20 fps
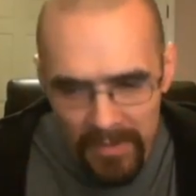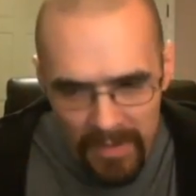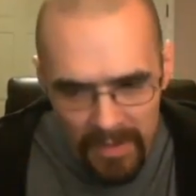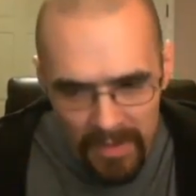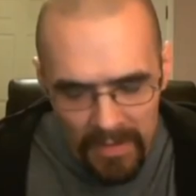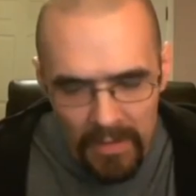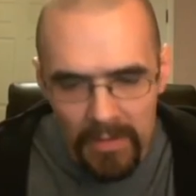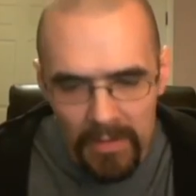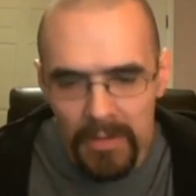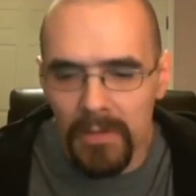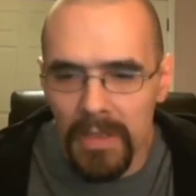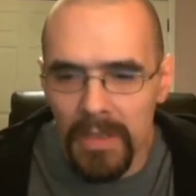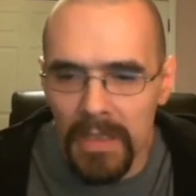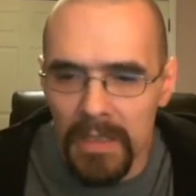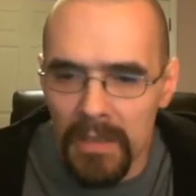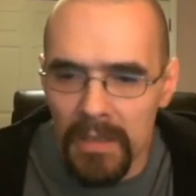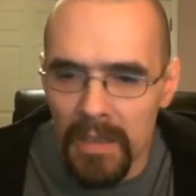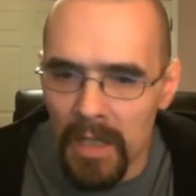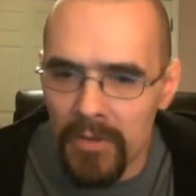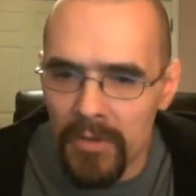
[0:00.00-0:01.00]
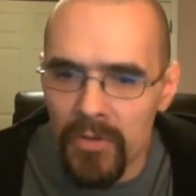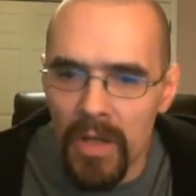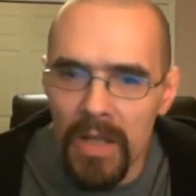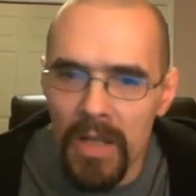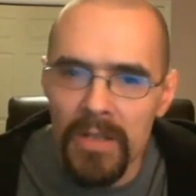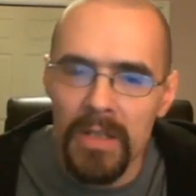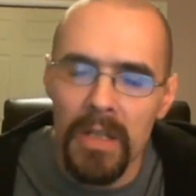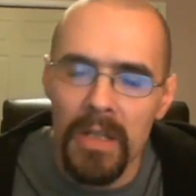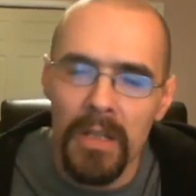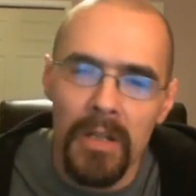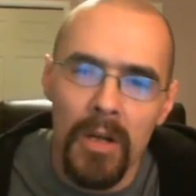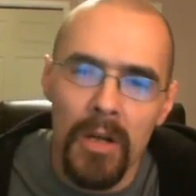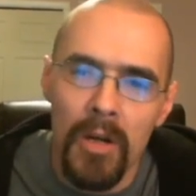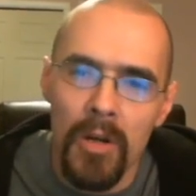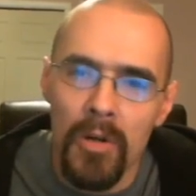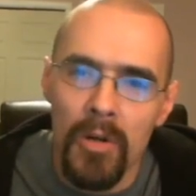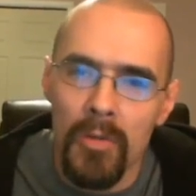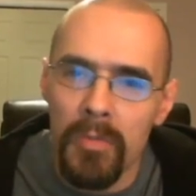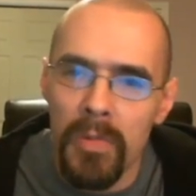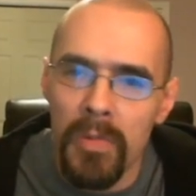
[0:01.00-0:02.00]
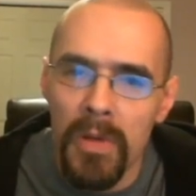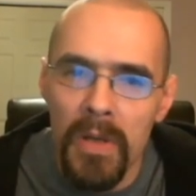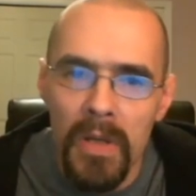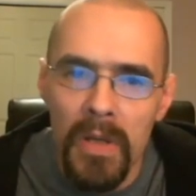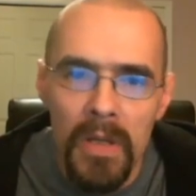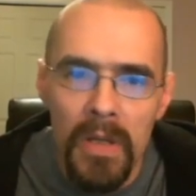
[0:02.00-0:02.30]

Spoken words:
But then clearly Tragedy and Hope